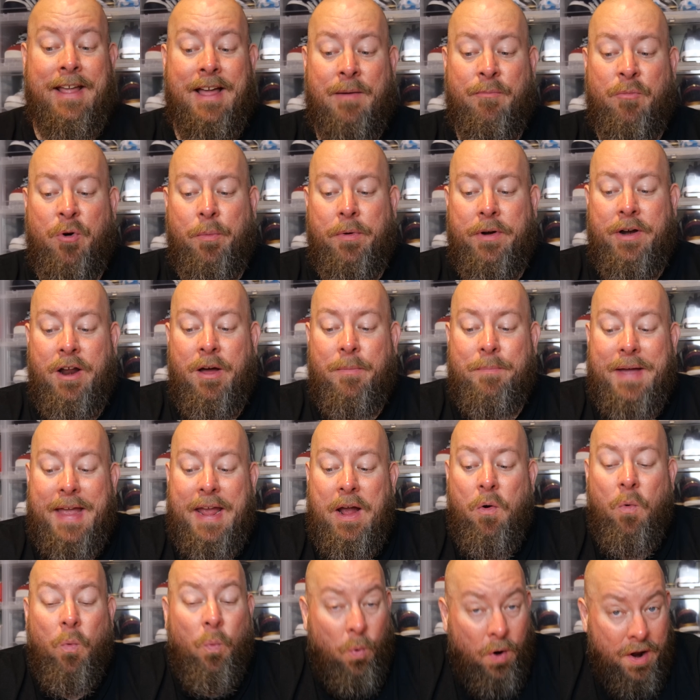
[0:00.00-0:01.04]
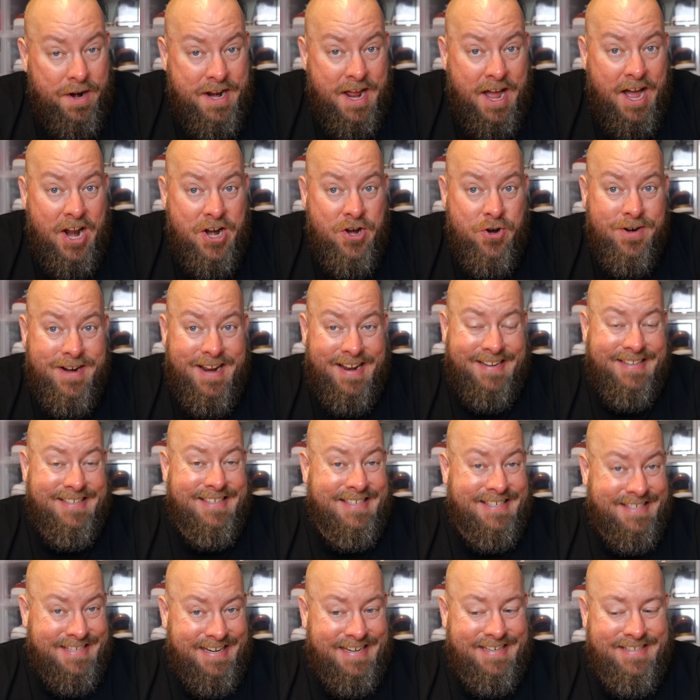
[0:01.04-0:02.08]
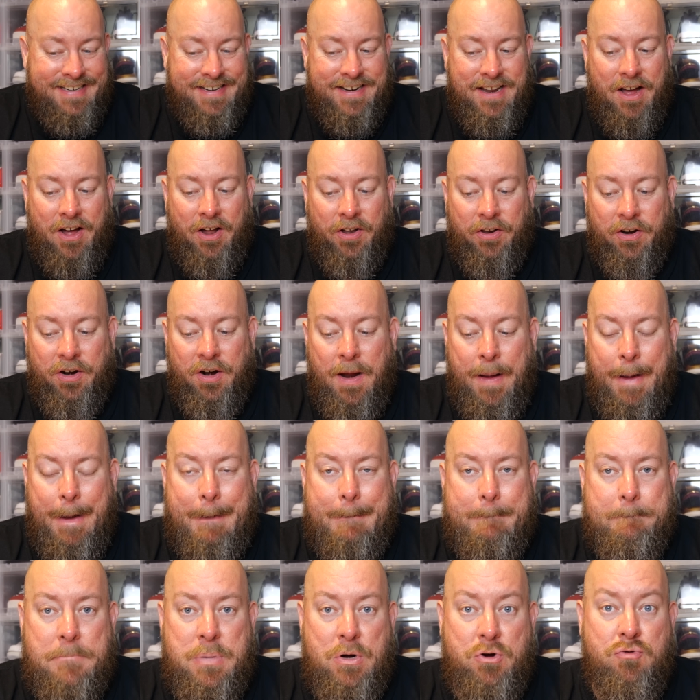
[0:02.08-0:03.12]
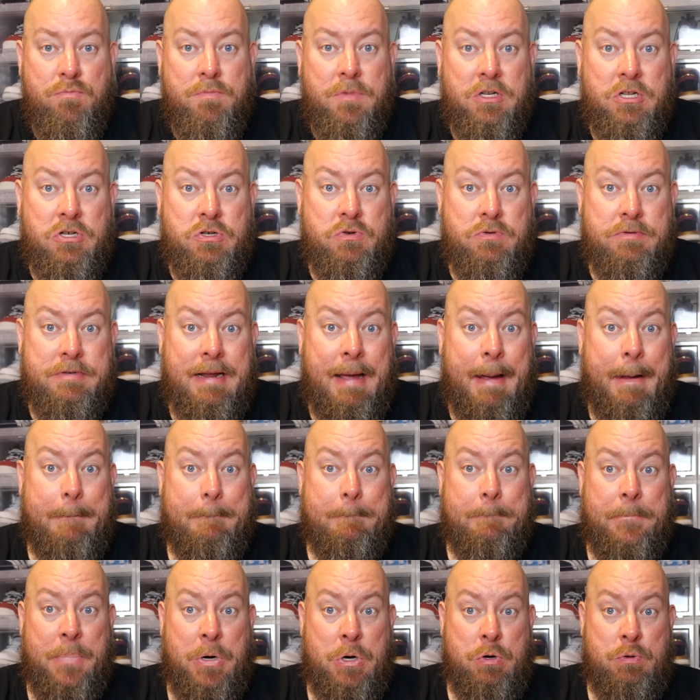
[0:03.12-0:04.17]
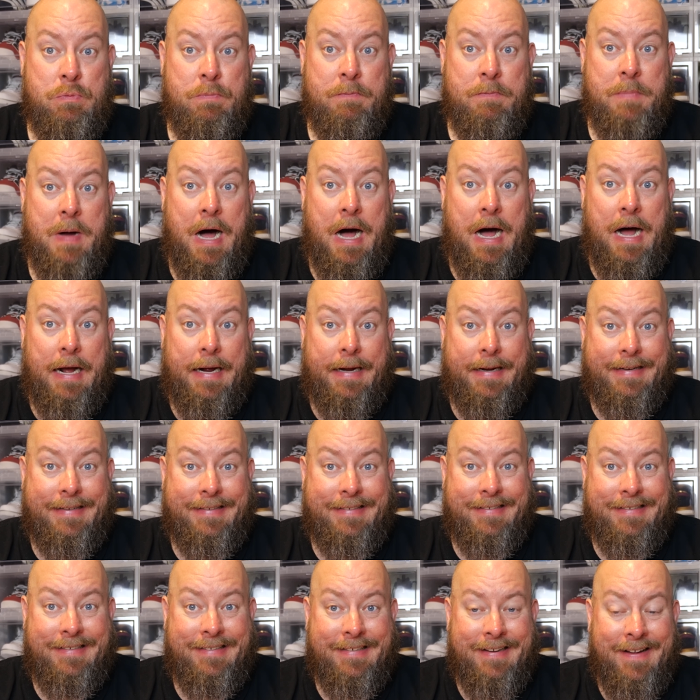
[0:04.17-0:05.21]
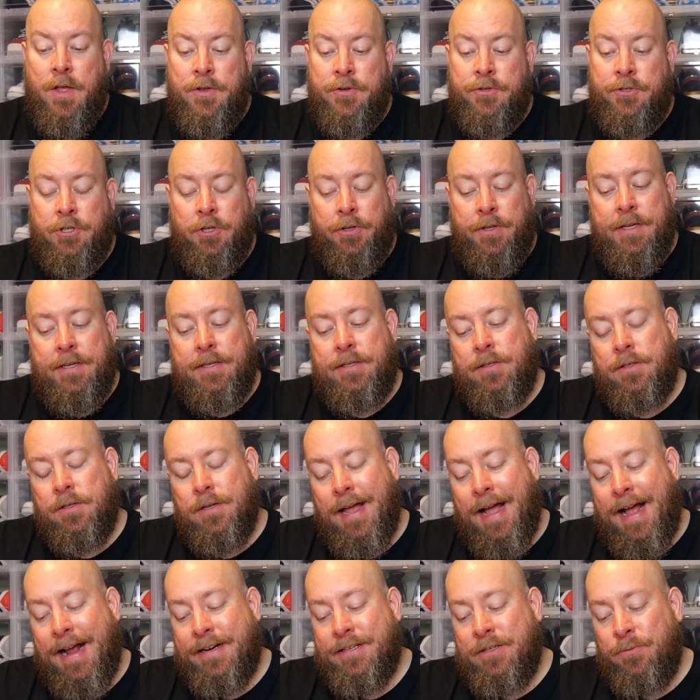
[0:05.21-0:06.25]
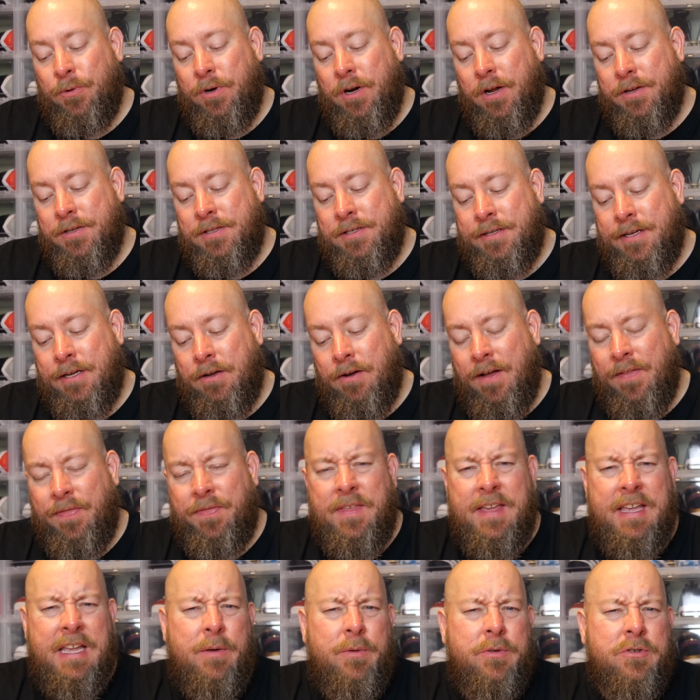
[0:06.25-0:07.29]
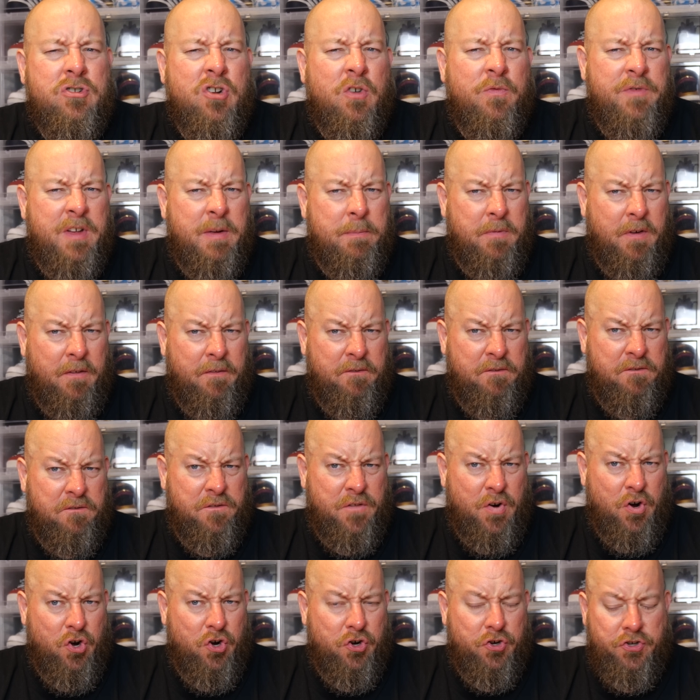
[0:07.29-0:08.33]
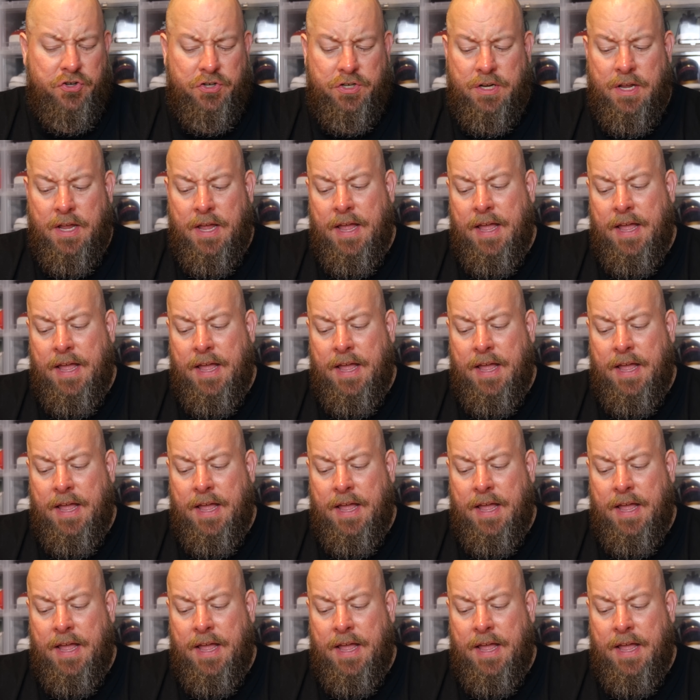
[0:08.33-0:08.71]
I'm opening up a $160 Boom Loot Boom Box. So this actually went on sale, I think it was November 1st.